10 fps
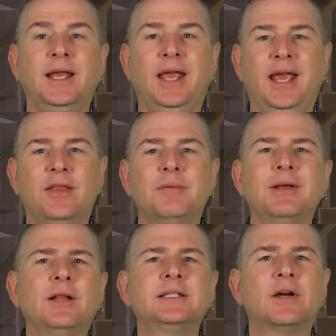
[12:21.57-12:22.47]
And the
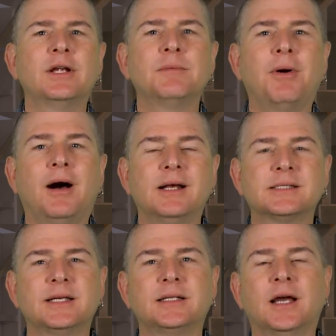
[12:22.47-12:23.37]
military
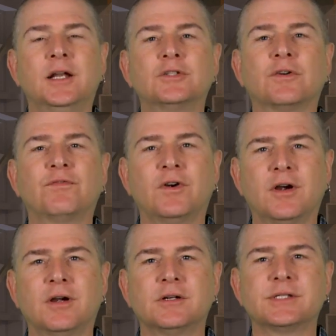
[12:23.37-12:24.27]
deposit under
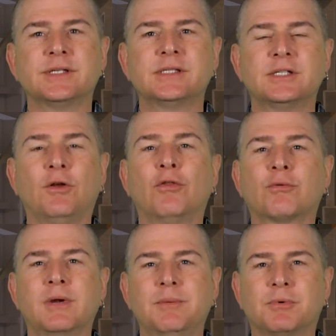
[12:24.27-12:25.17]
FERS is still
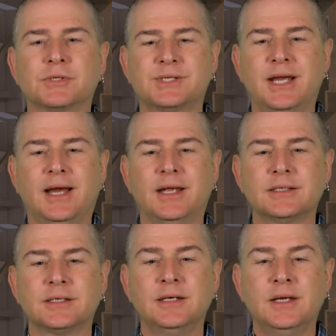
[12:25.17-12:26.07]
3%.